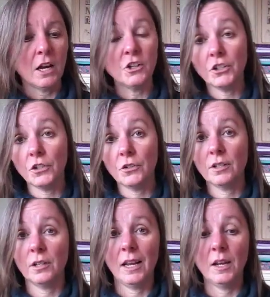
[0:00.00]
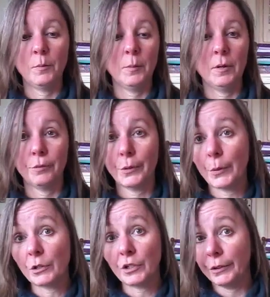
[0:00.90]
I just do this at night, maybe a row
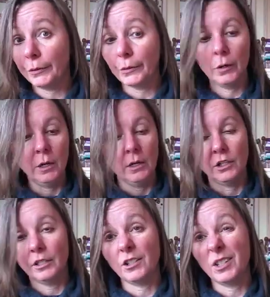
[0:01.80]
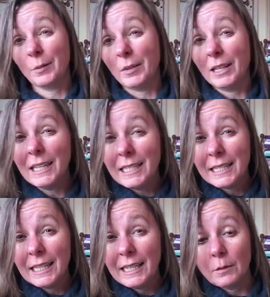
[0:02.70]
or two. It's just something
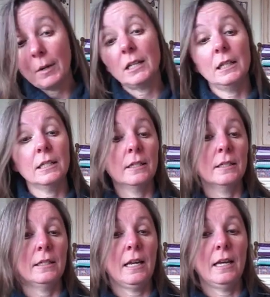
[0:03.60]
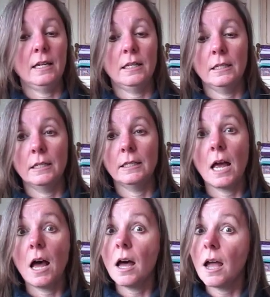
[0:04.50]
easy and mindless, and
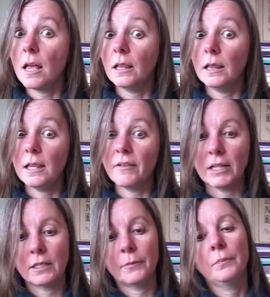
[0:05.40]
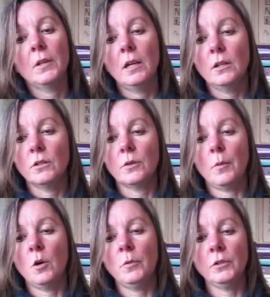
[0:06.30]
I love it. So I'm
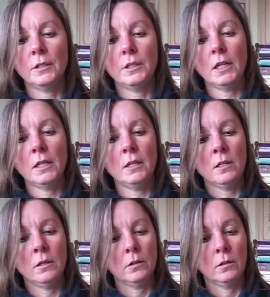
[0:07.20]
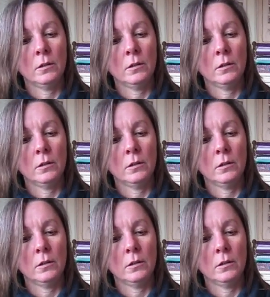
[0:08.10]
almost done.